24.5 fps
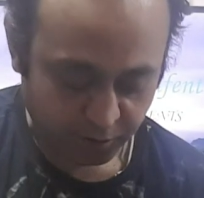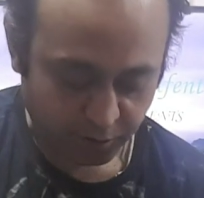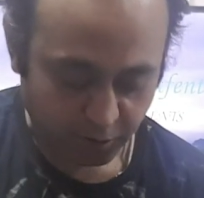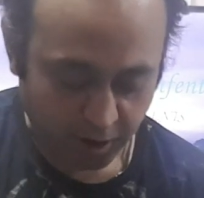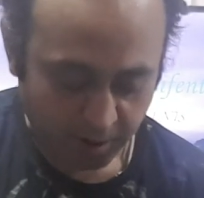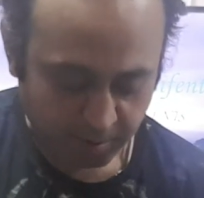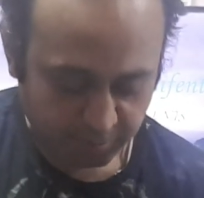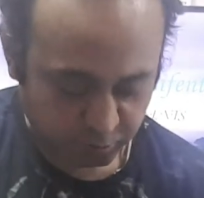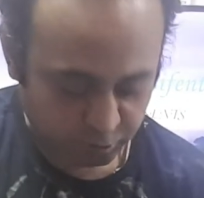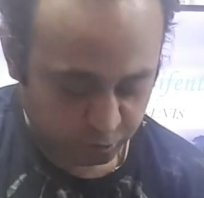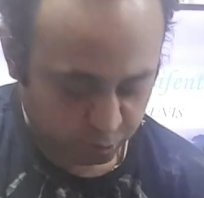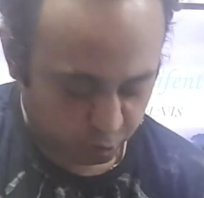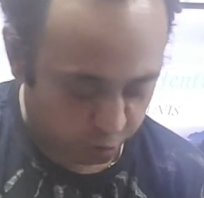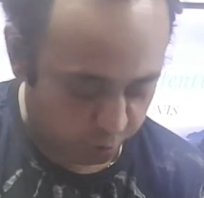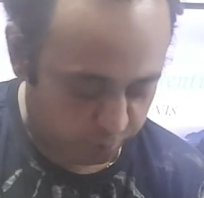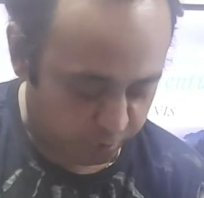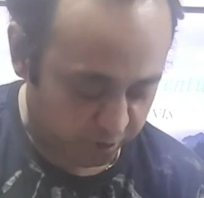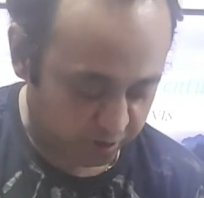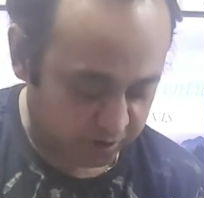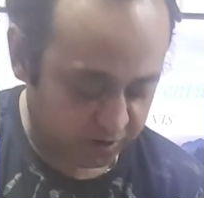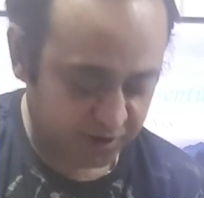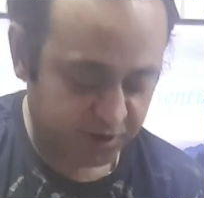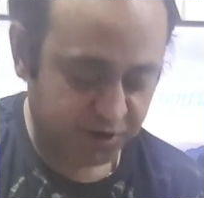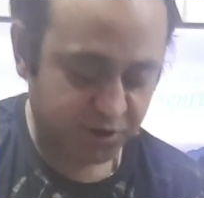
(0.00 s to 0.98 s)
You have to
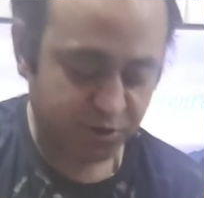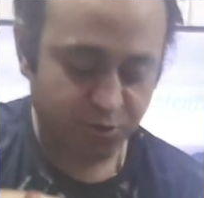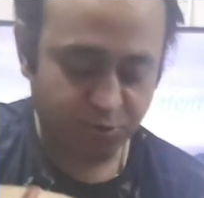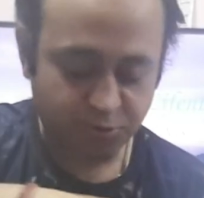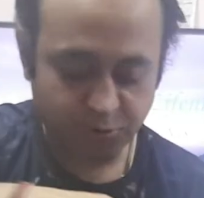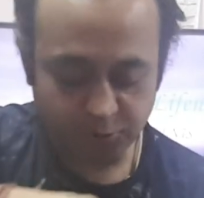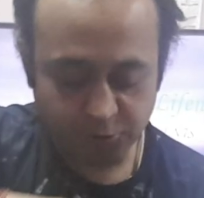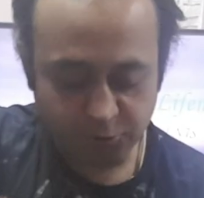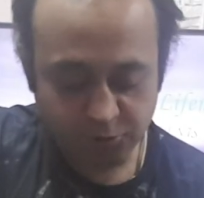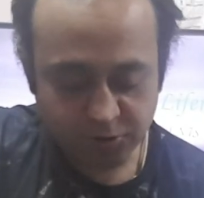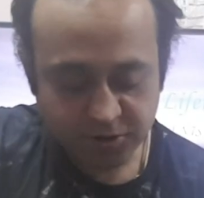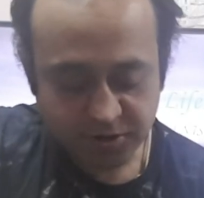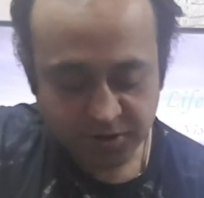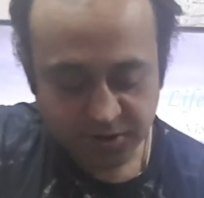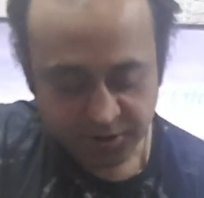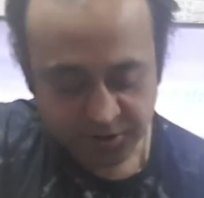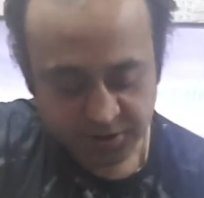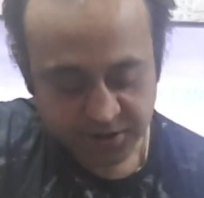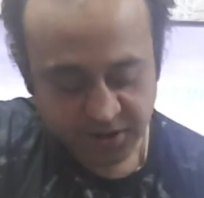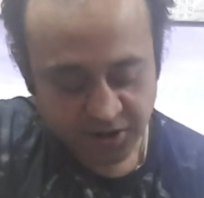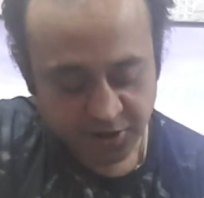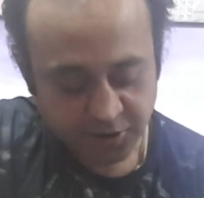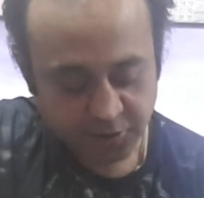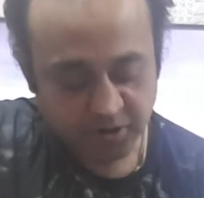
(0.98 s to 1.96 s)
open the
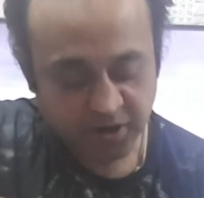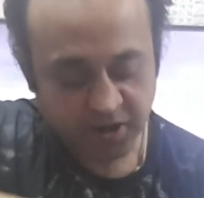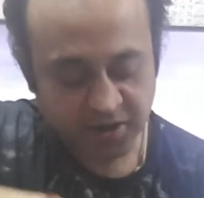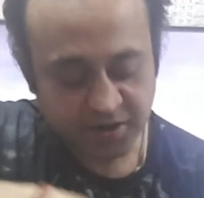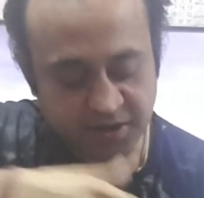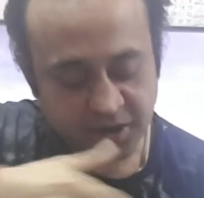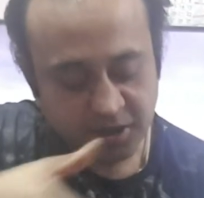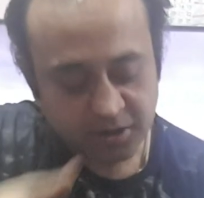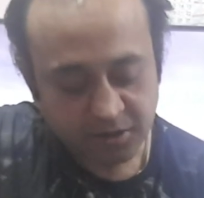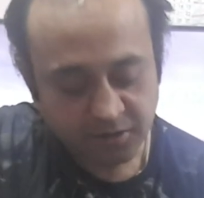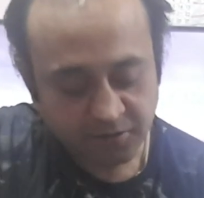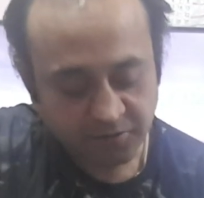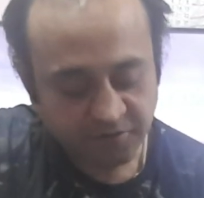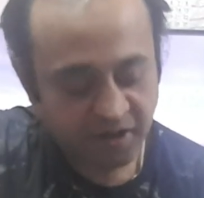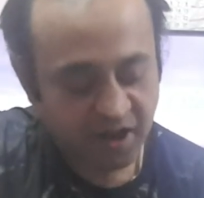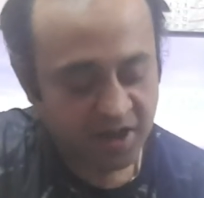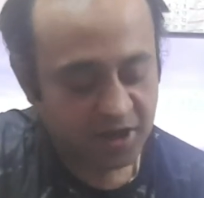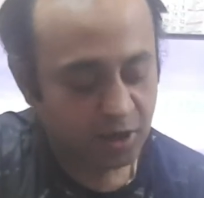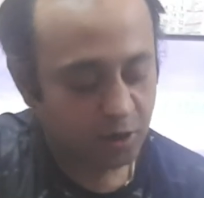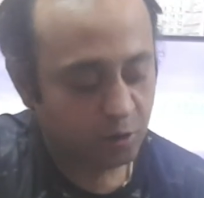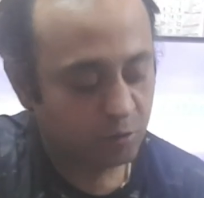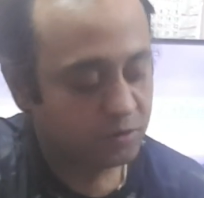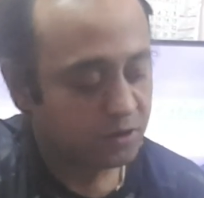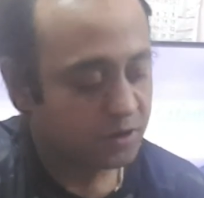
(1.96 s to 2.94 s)
screws, then you can take the
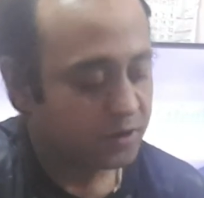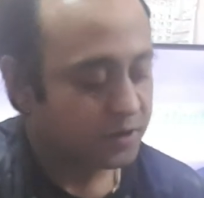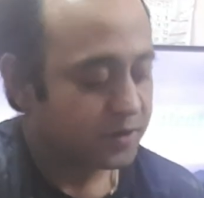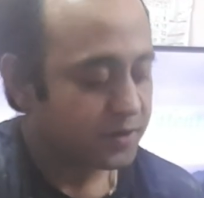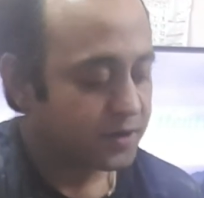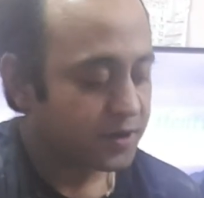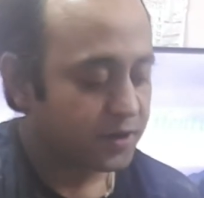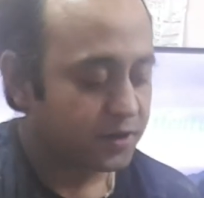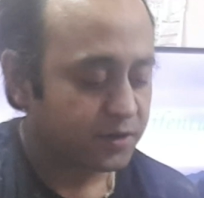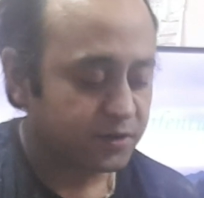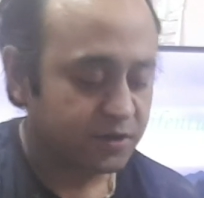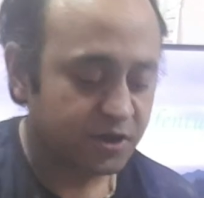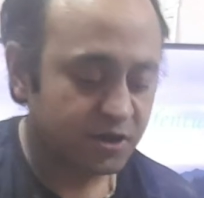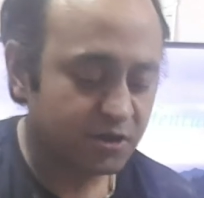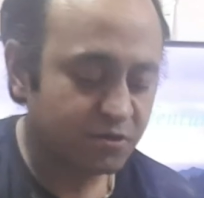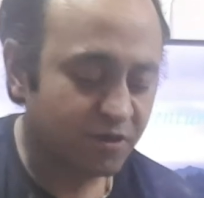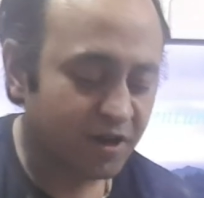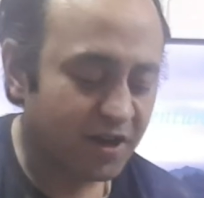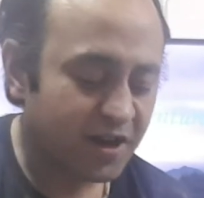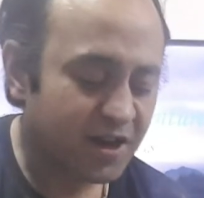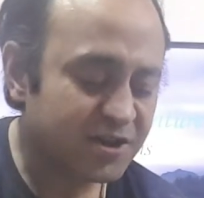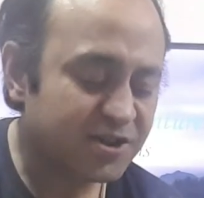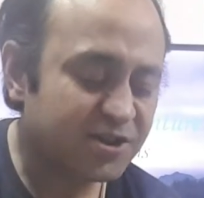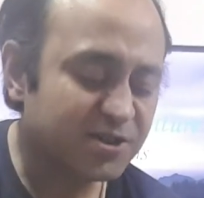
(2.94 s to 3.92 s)
fan out.
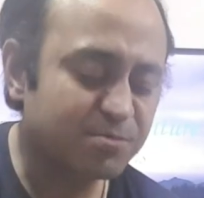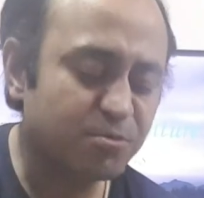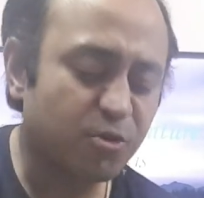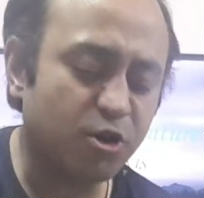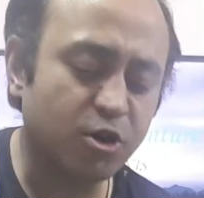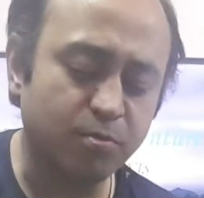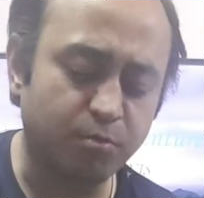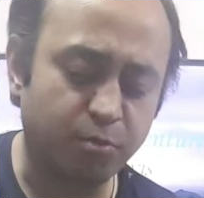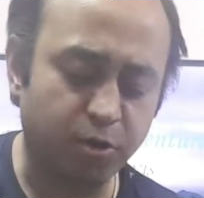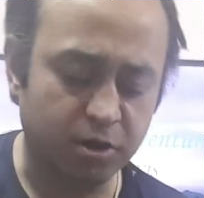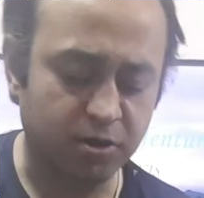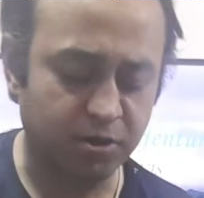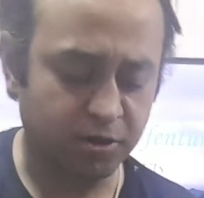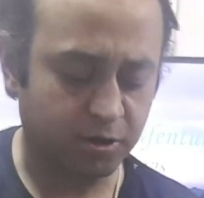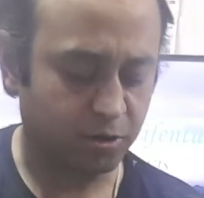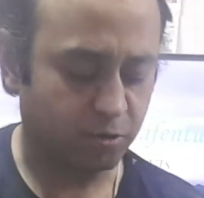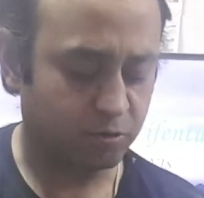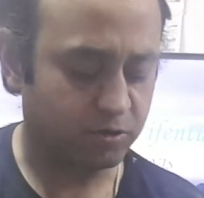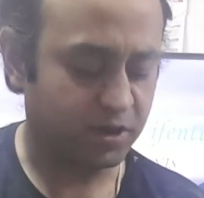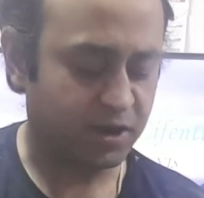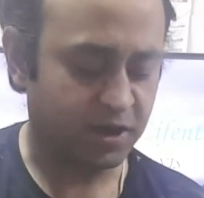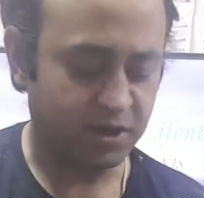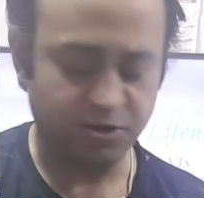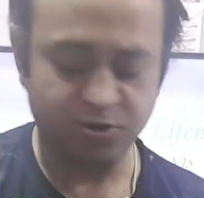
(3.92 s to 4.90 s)
This one has small
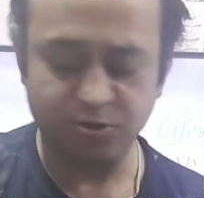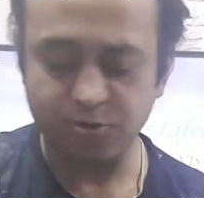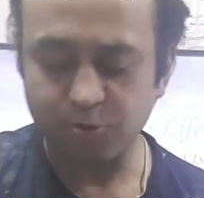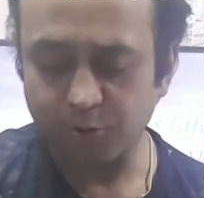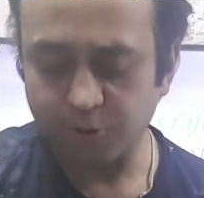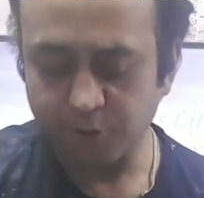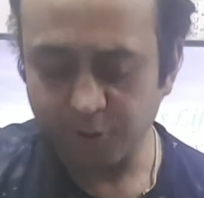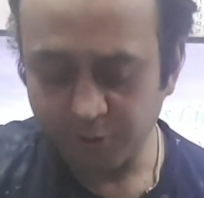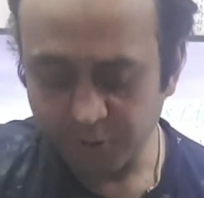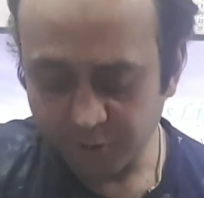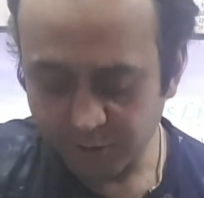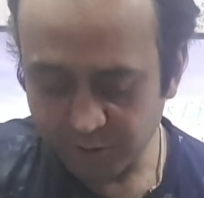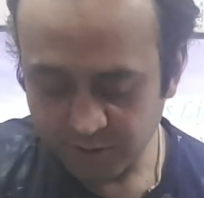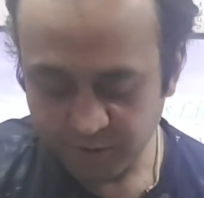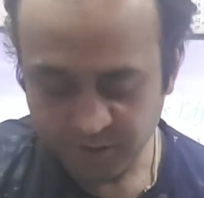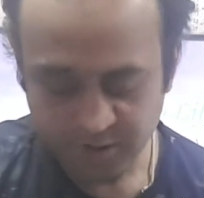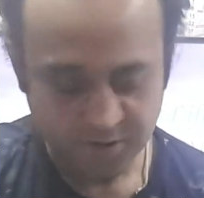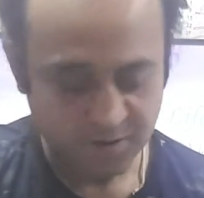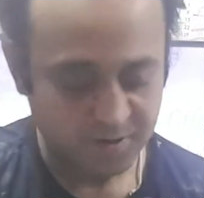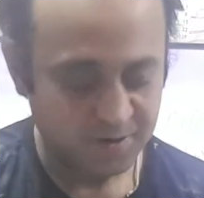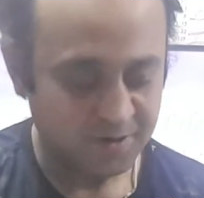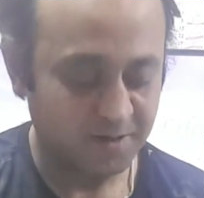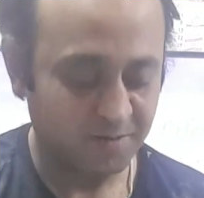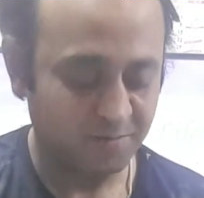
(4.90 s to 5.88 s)
button out here, I'll show you,
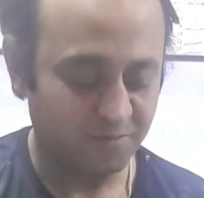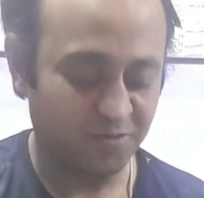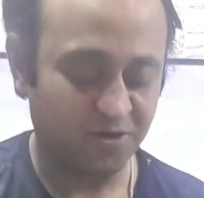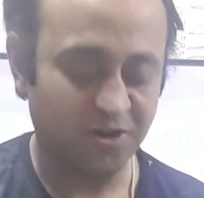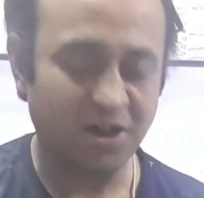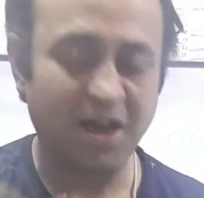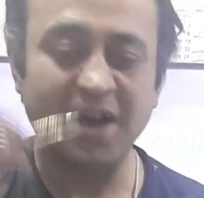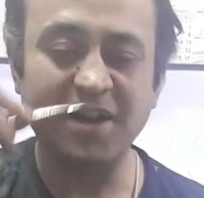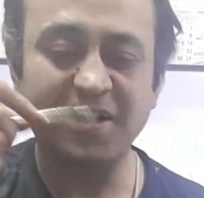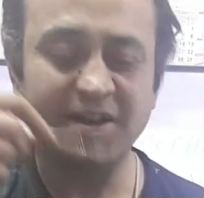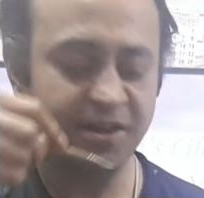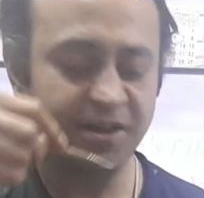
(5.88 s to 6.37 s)
but